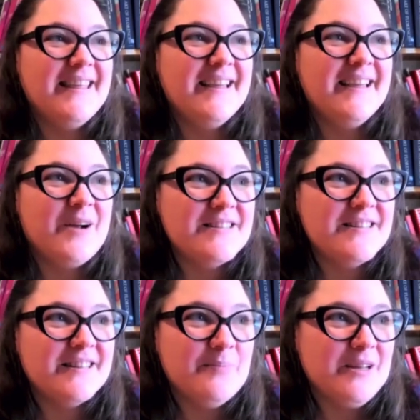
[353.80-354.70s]
I'm
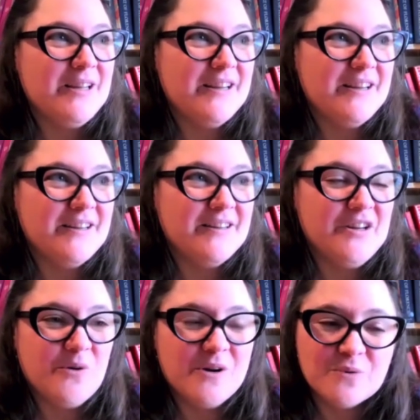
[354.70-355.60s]
constantly being,
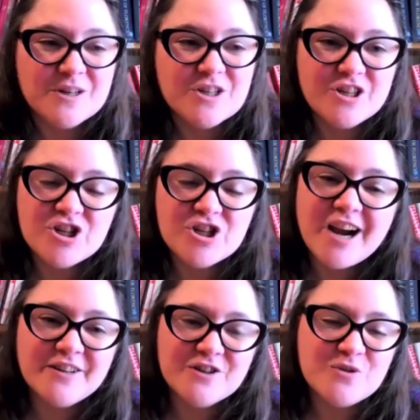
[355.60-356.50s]
enriched and
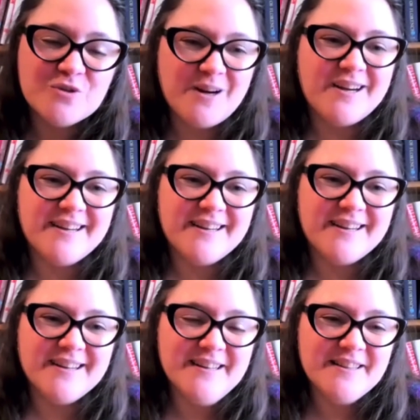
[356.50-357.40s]
challenged by
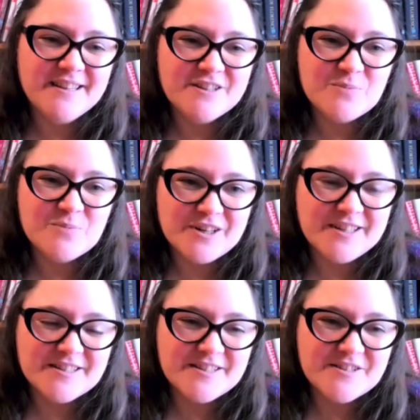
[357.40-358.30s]
the
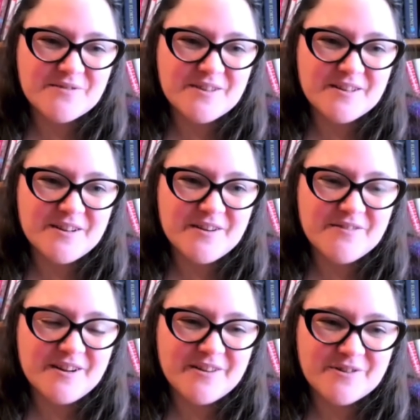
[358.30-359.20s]
experiences of the
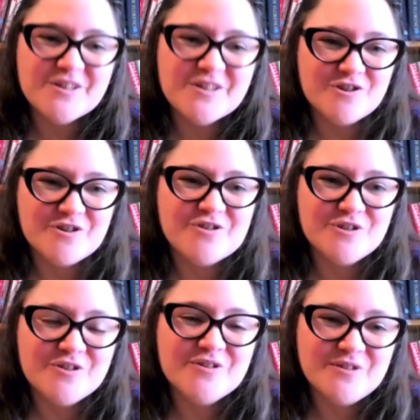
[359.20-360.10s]
other
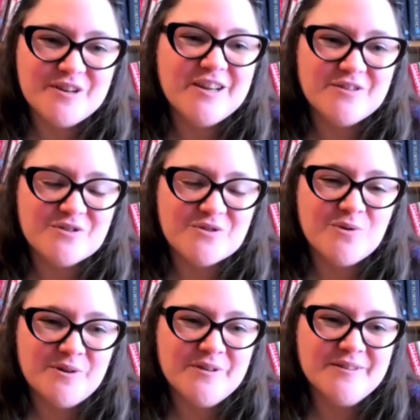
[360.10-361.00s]
teachers at the school.